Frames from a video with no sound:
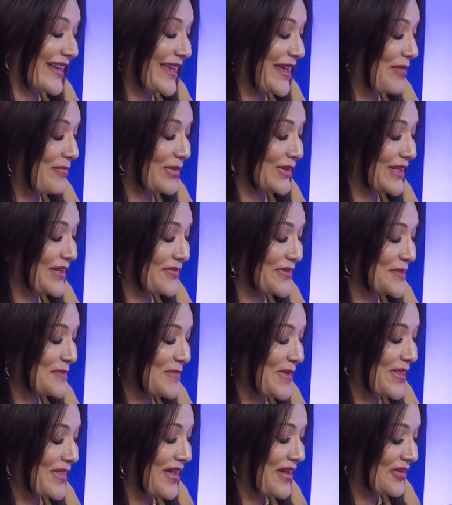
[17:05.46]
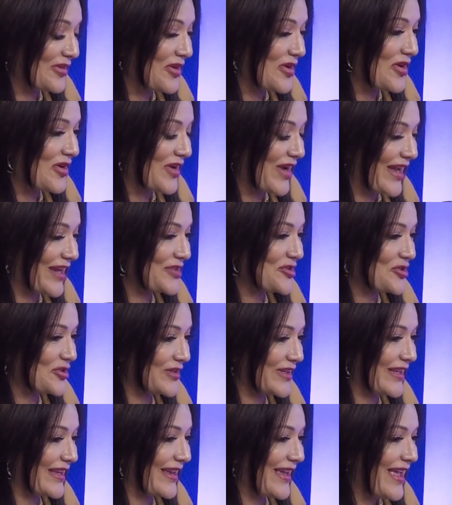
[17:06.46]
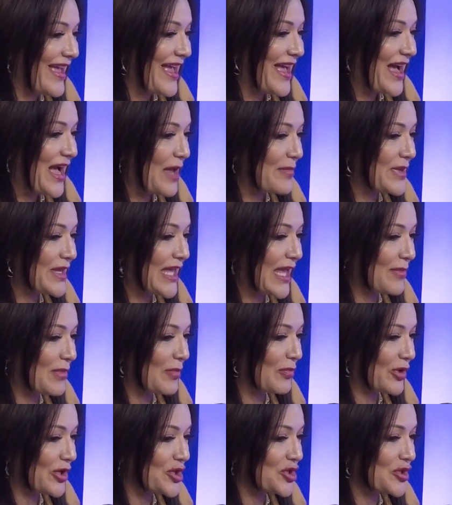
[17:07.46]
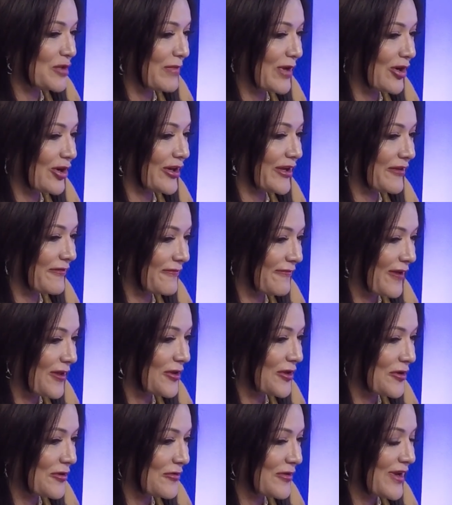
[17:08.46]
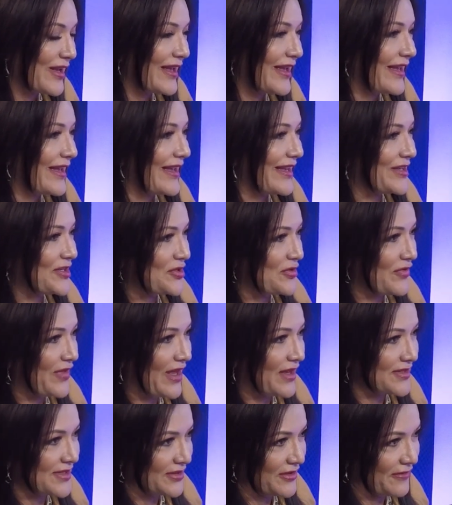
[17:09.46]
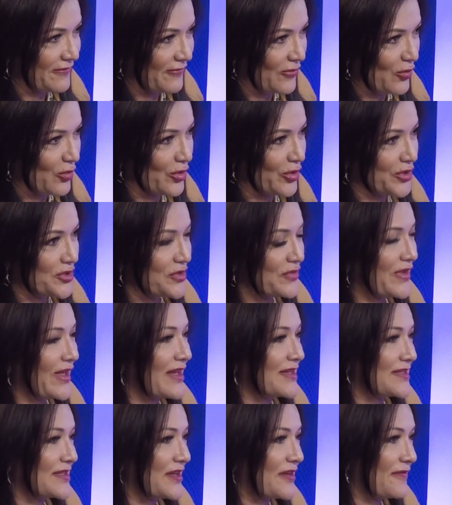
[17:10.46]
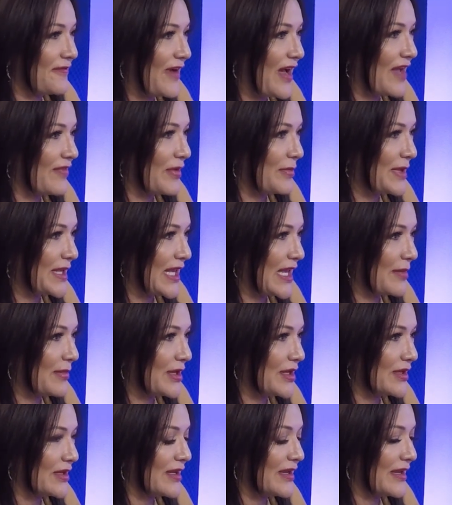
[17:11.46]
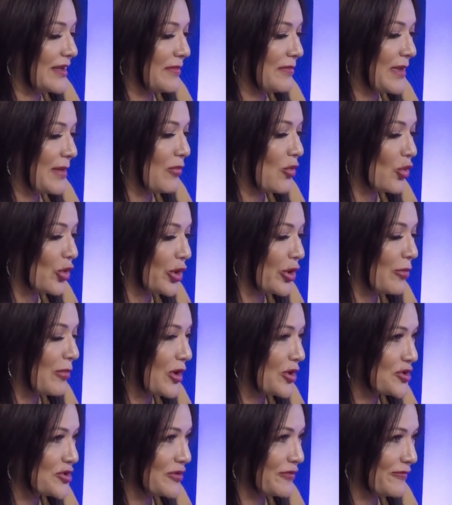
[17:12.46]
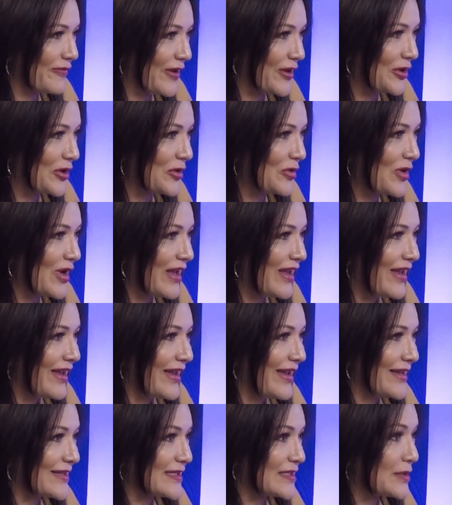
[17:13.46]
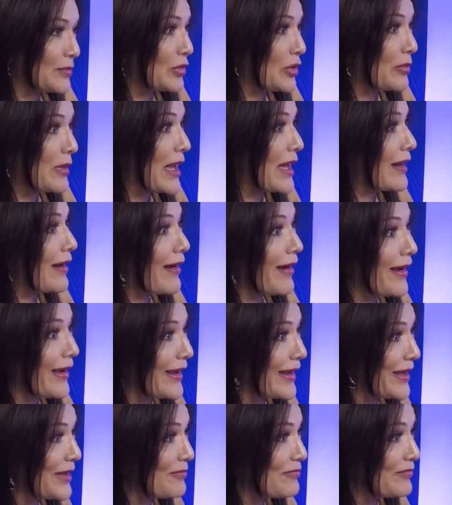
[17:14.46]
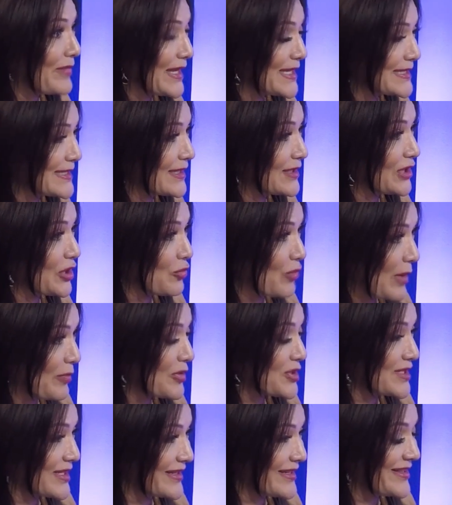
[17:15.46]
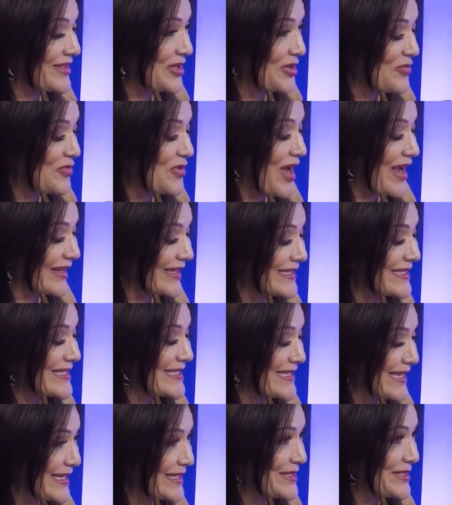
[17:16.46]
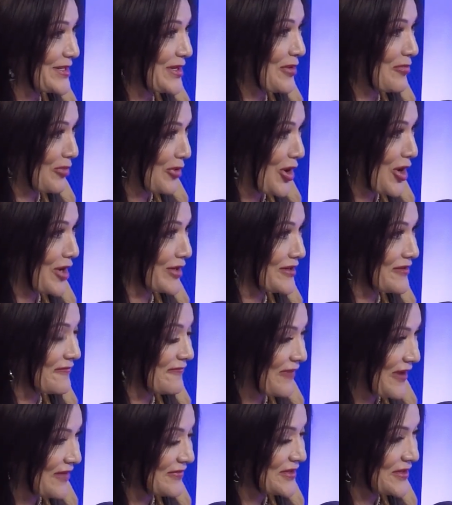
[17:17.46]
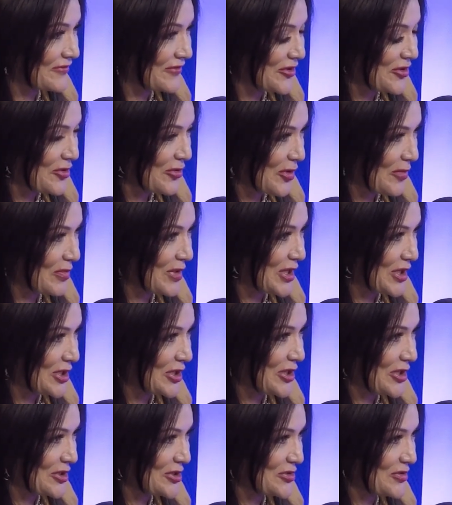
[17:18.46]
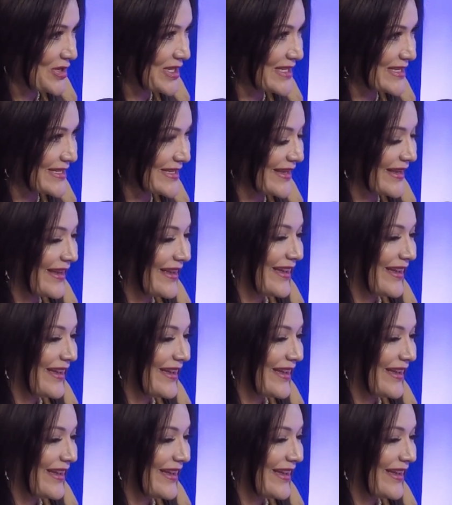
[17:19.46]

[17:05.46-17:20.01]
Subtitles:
can't believe it's been that long, actually. I became a British American Fellow in 2004 or 2005. I became a Memorial Marshall Fellow. As a diplomat, I basically represented the United States abroad in 5 different European countries.